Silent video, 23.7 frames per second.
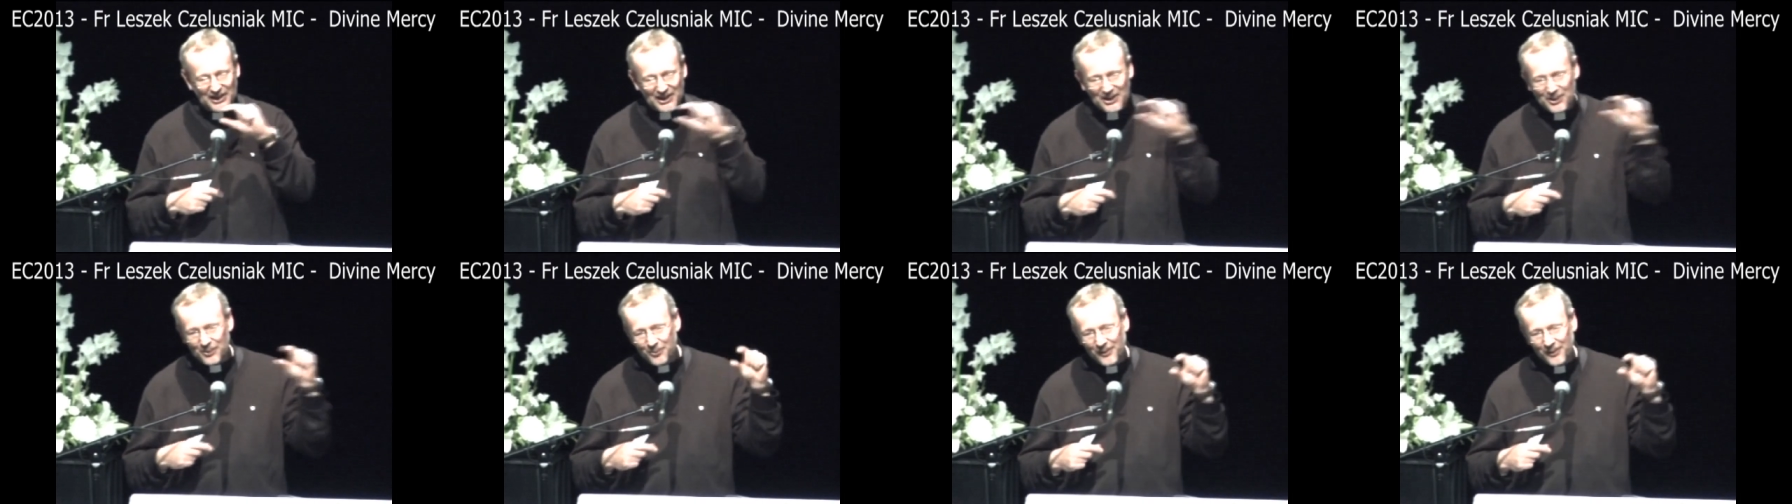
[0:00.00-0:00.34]

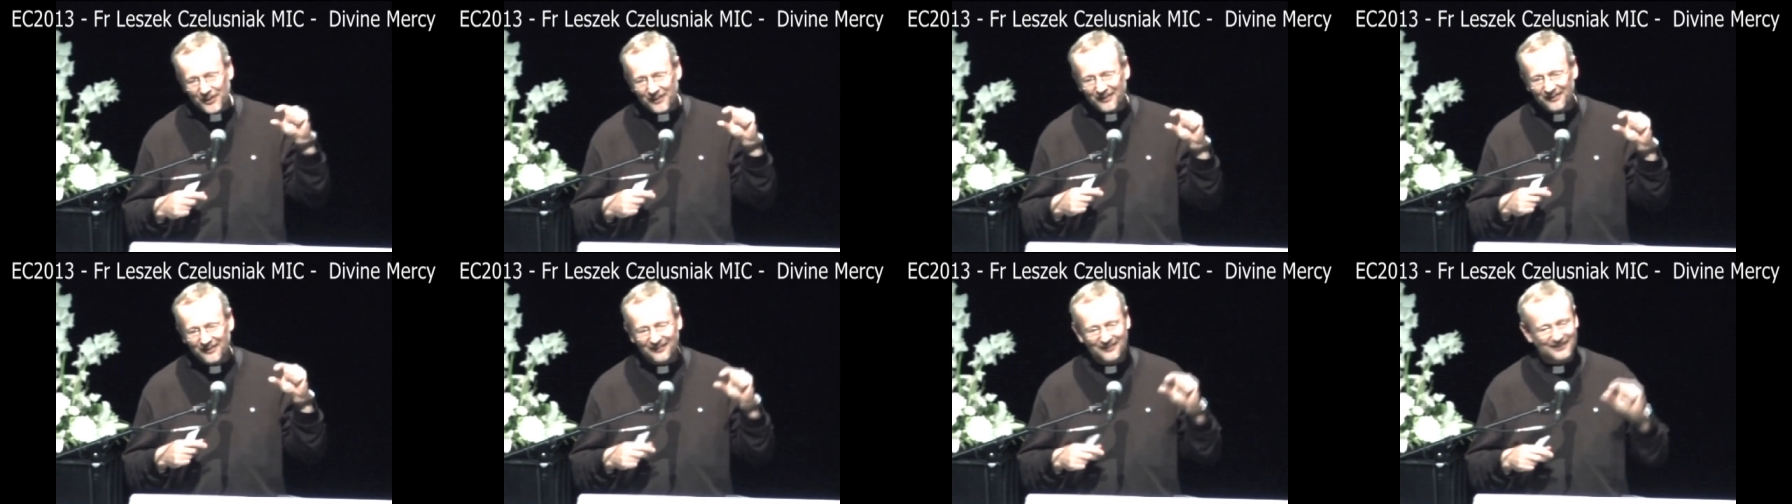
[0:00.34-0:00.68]

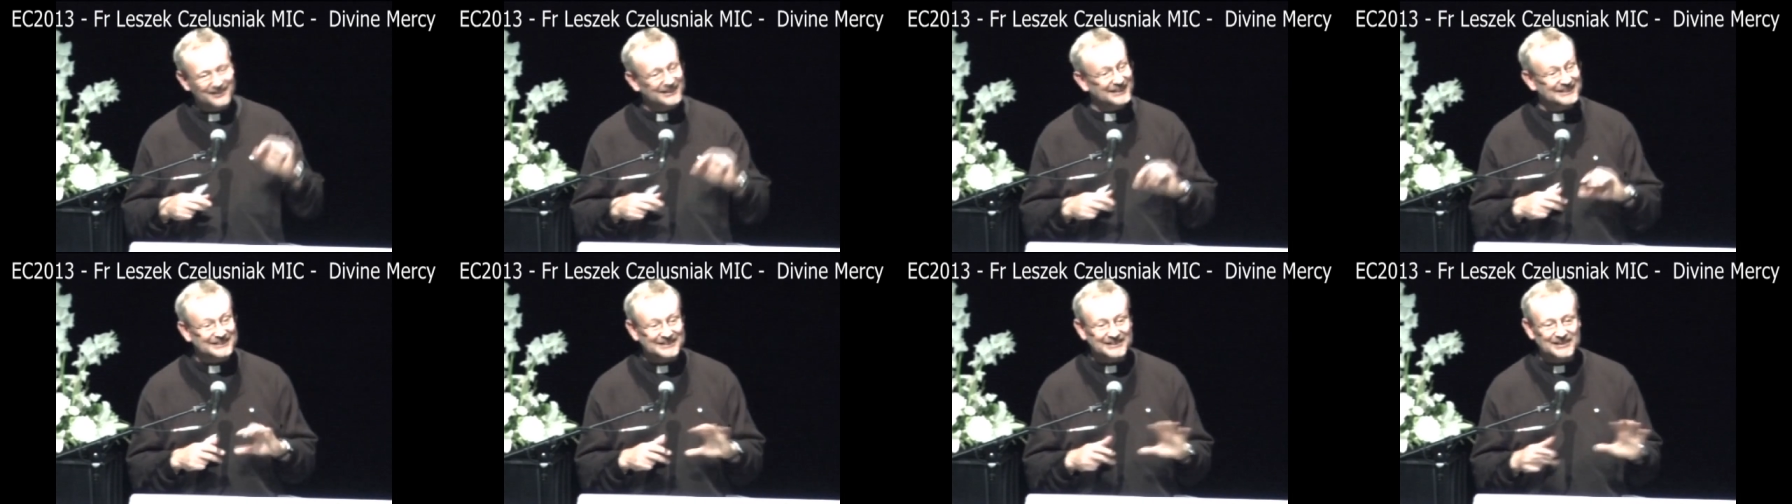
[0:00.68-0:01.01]
equal,
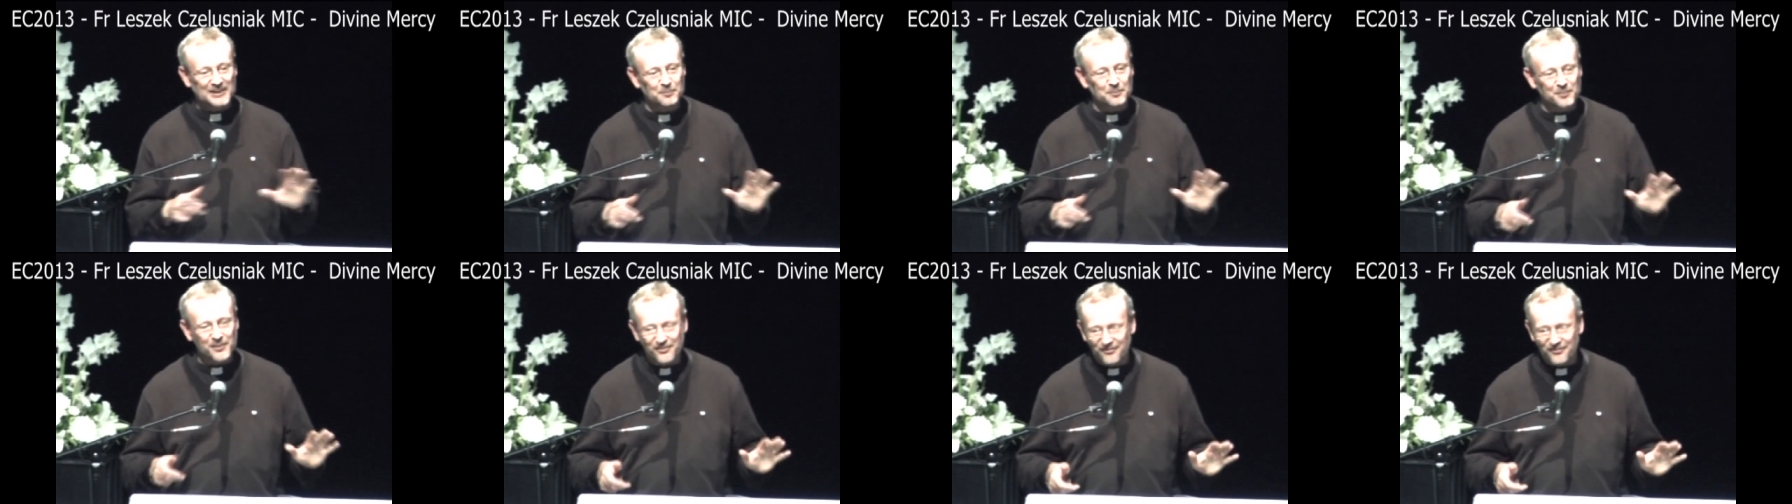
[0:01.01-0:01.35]
this is
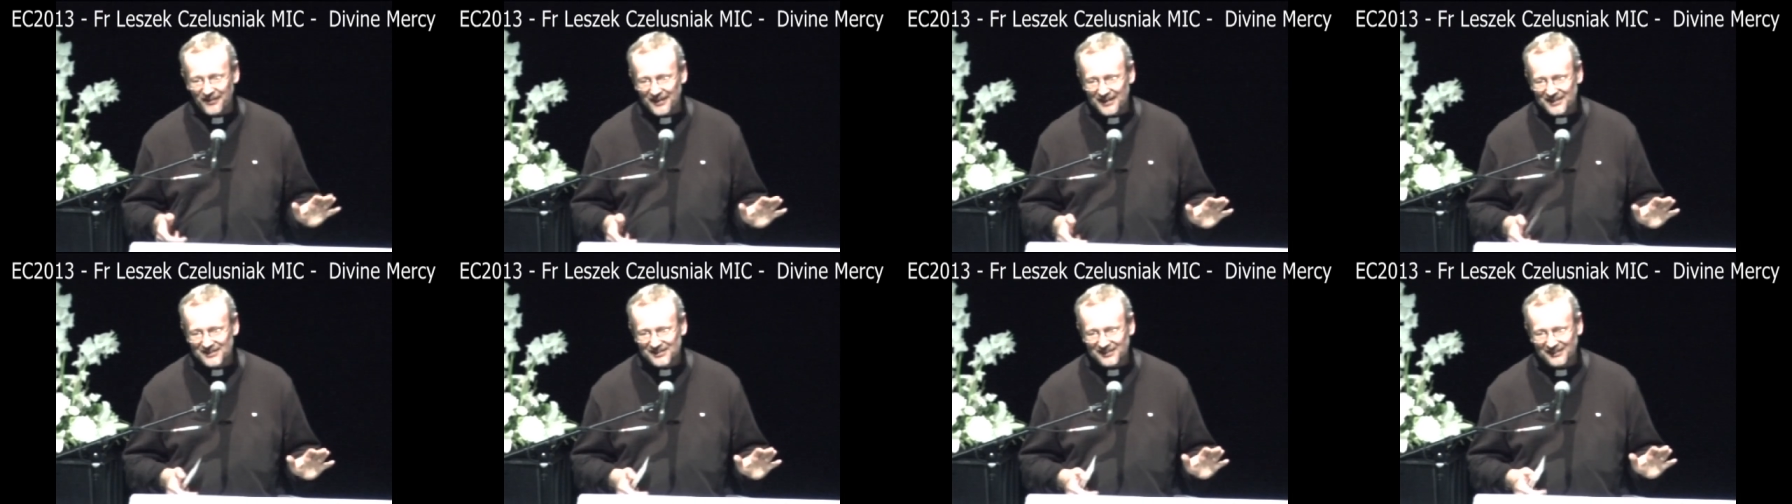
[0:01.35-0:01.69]
the
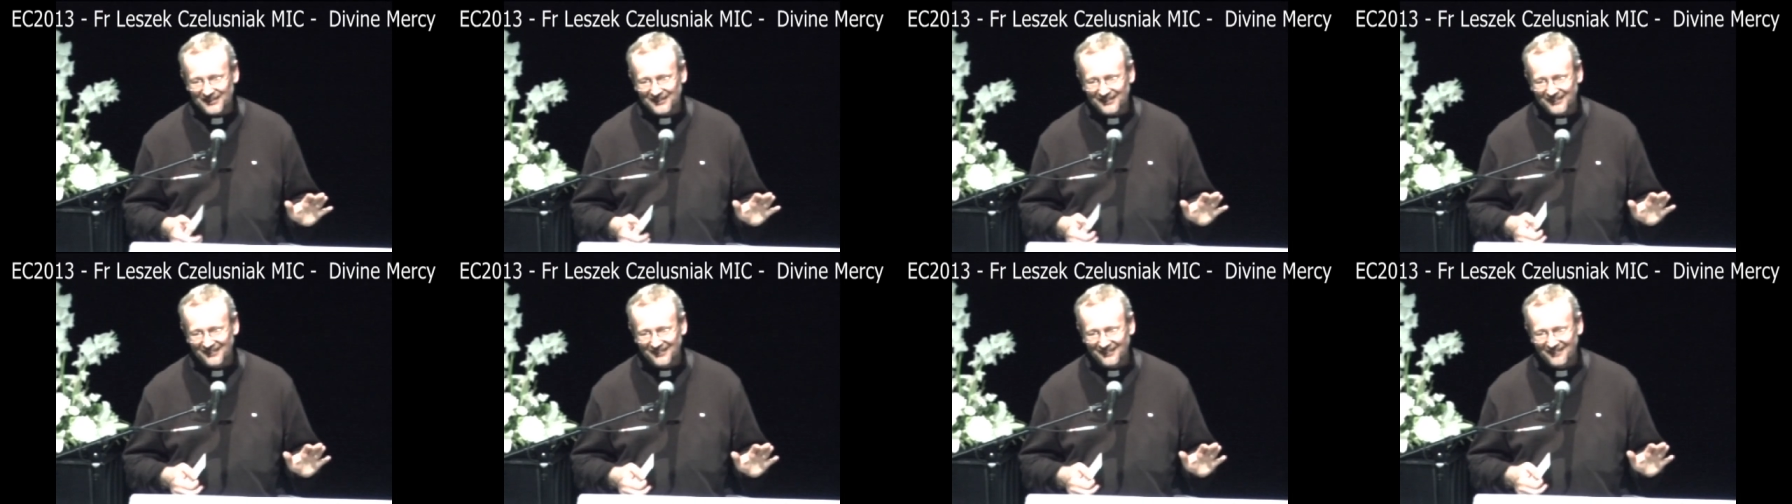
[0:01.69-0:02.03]
perfection.